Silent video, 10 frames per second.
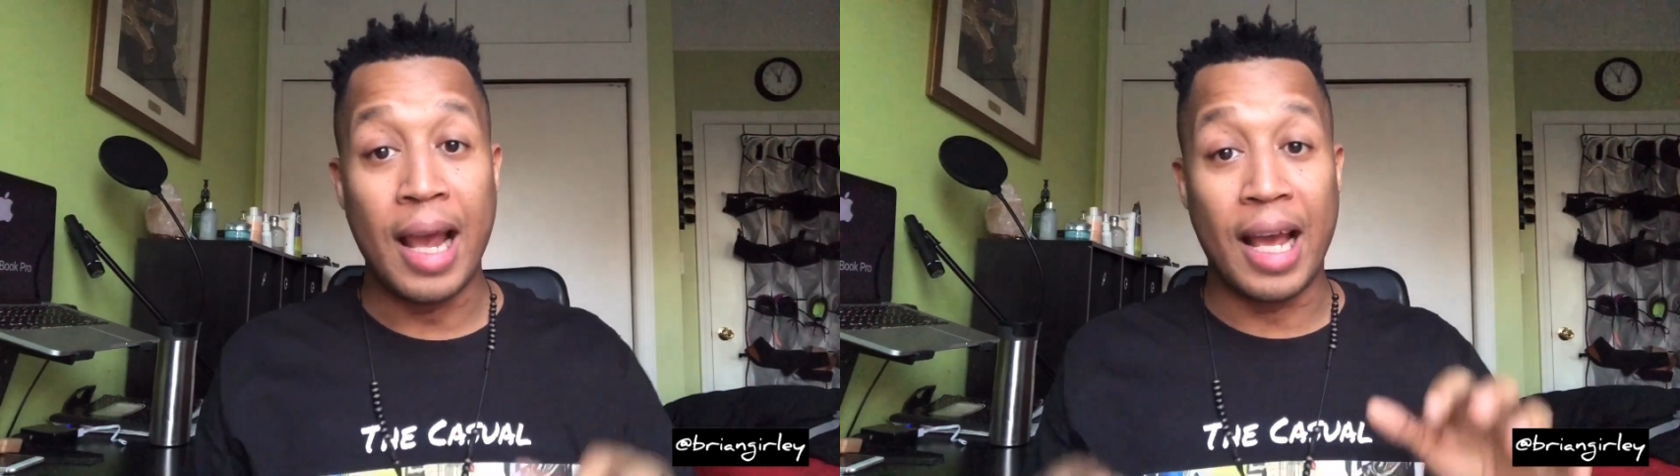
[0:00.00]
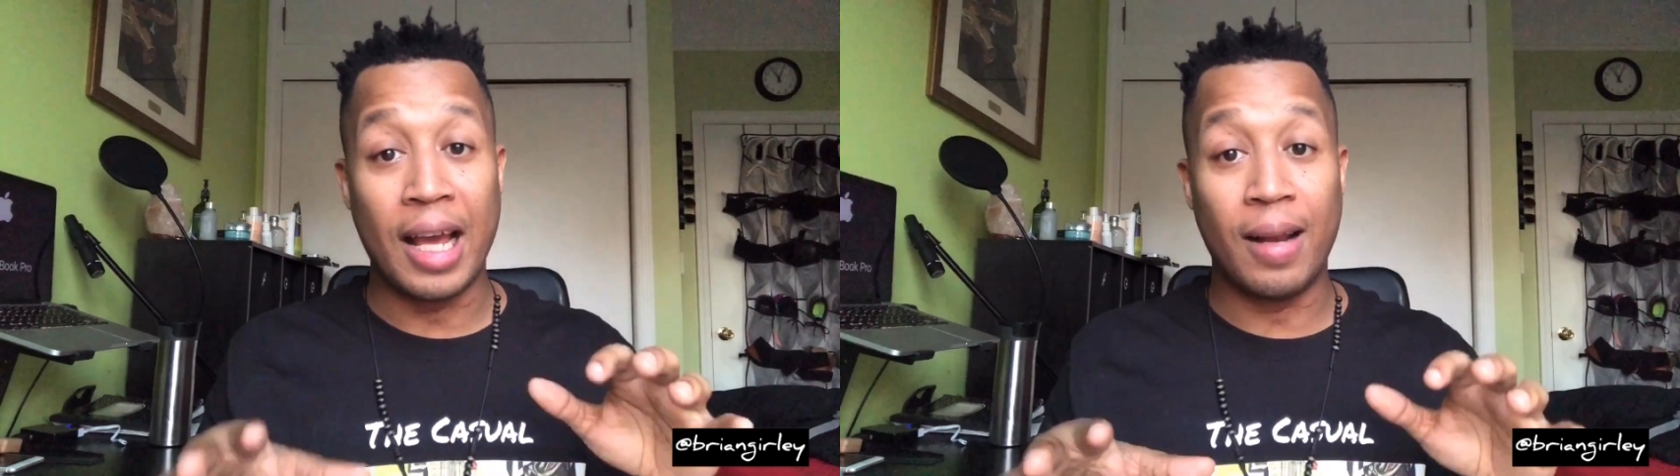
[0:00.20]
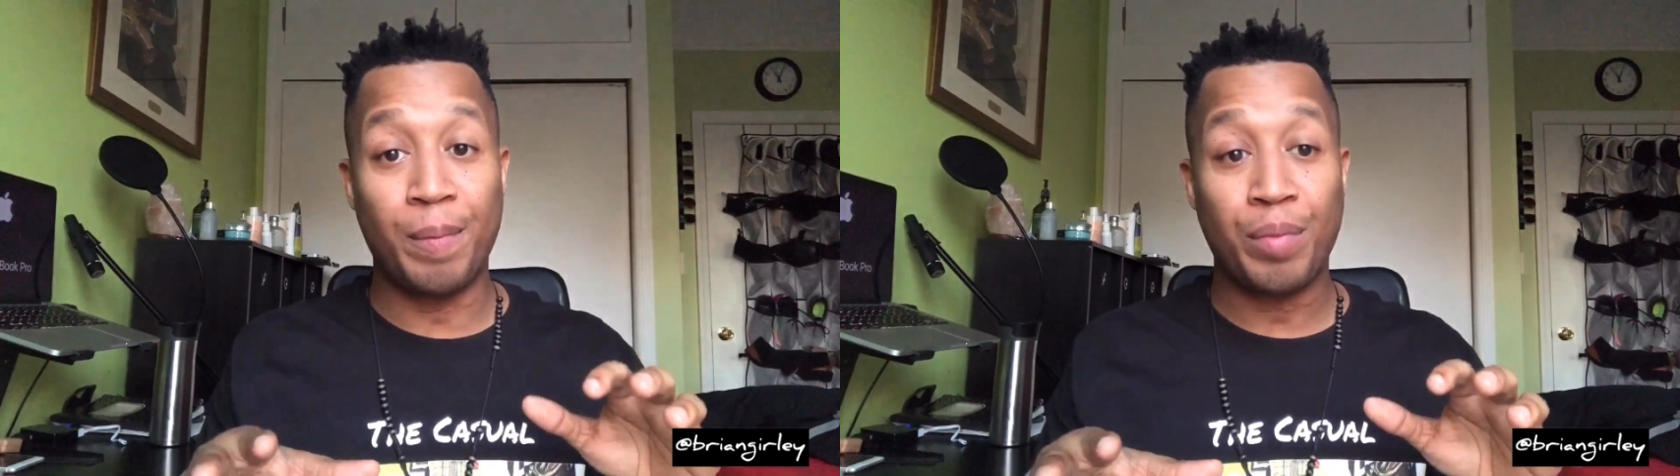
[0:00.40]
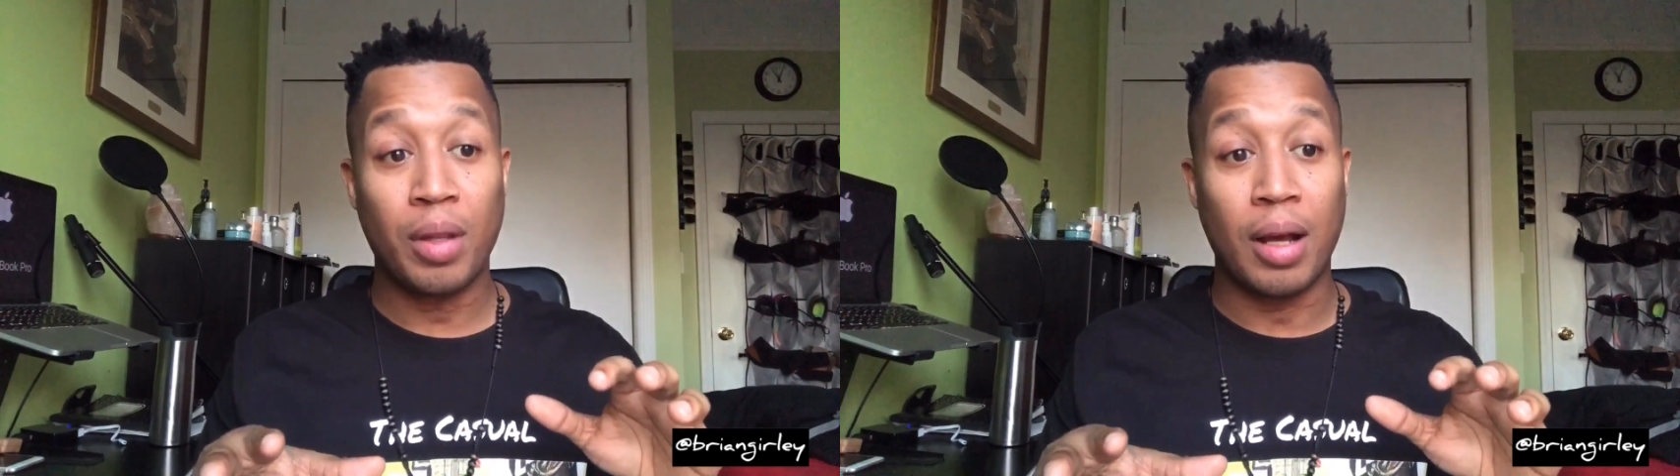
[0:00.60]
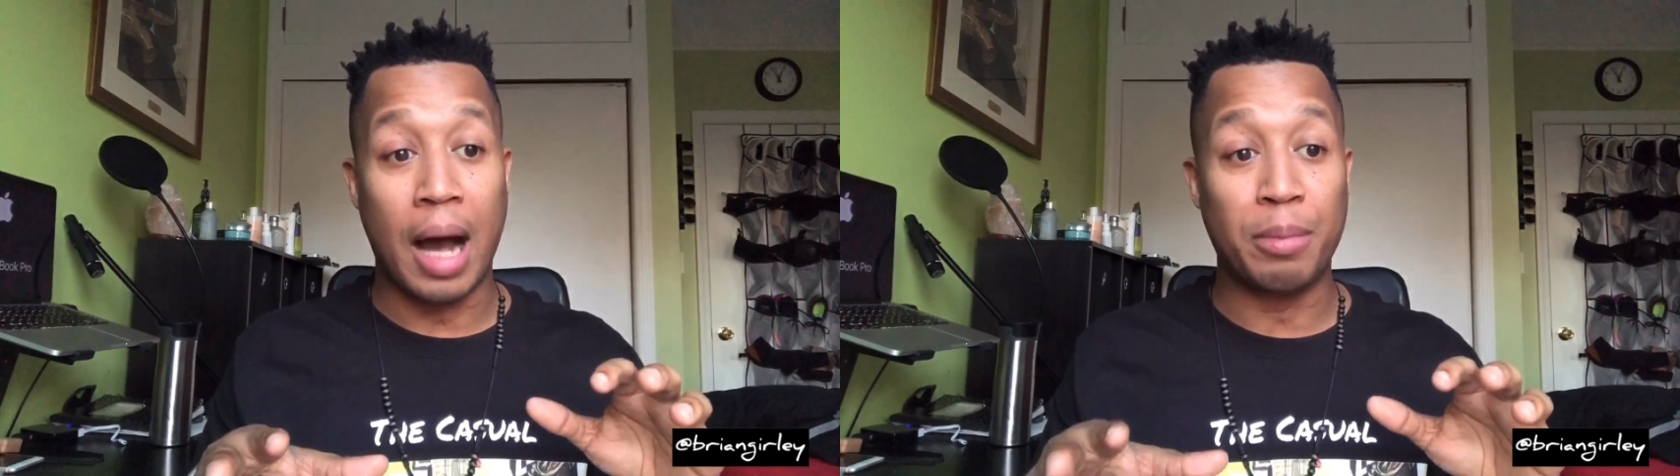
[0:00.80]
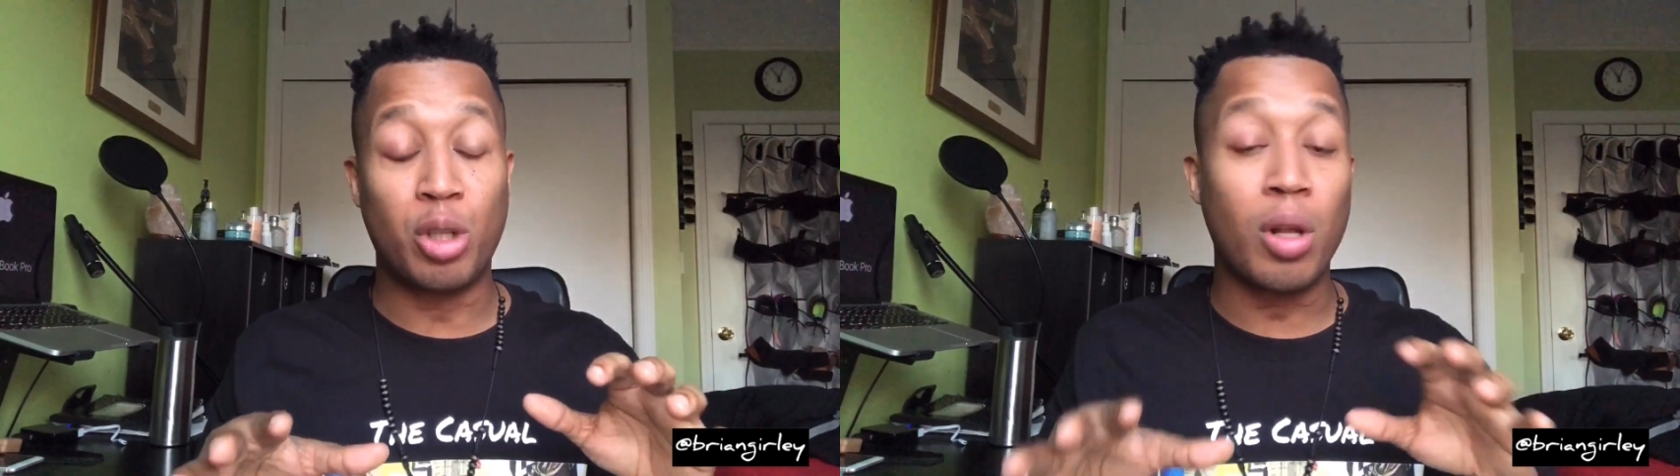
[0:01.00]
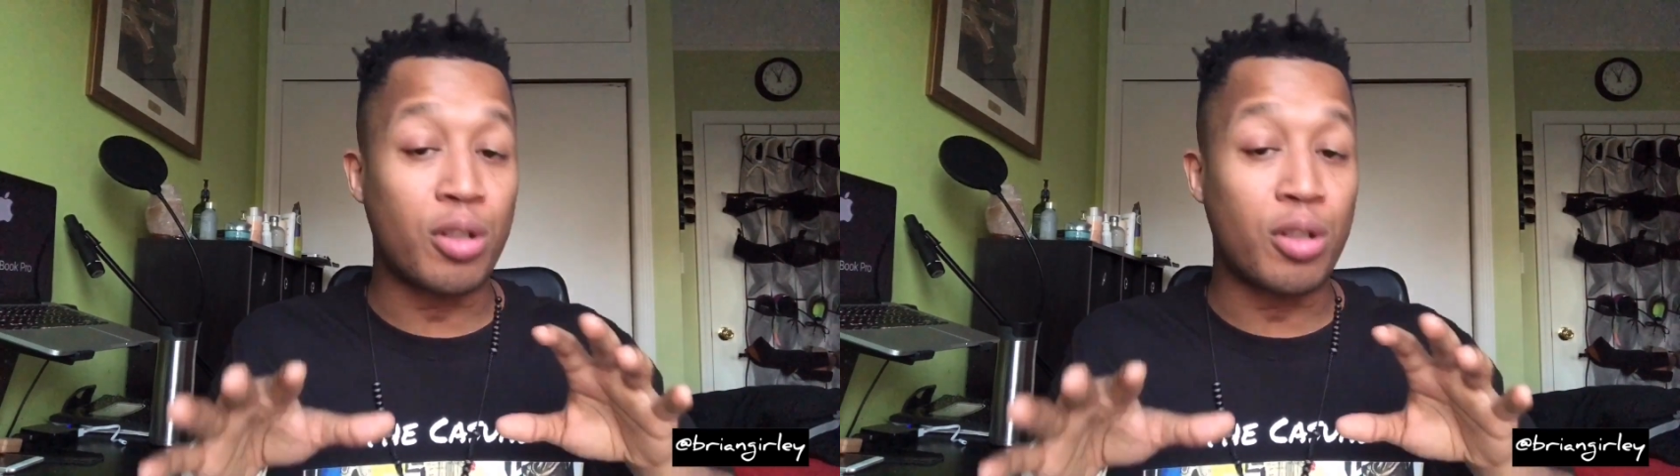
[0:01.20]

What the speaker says: And I'm sure